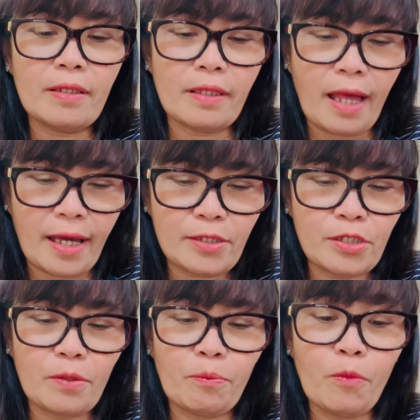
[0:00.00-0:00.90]
Lash
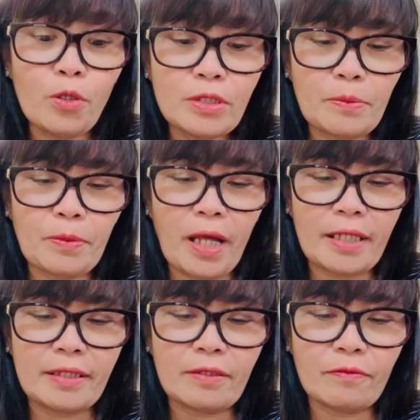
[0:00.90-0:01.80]

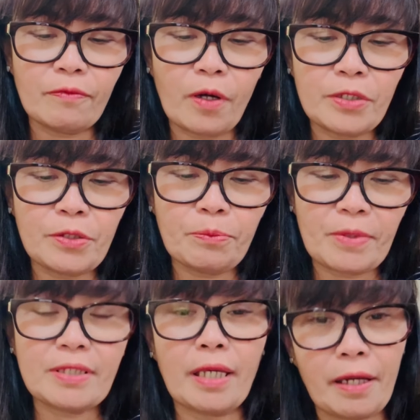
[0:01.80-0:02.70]
Multiplying Volume
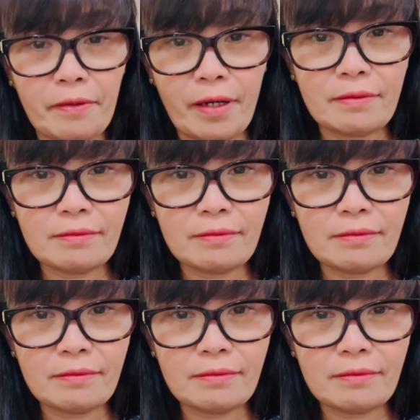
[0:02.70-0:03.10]
Mascara.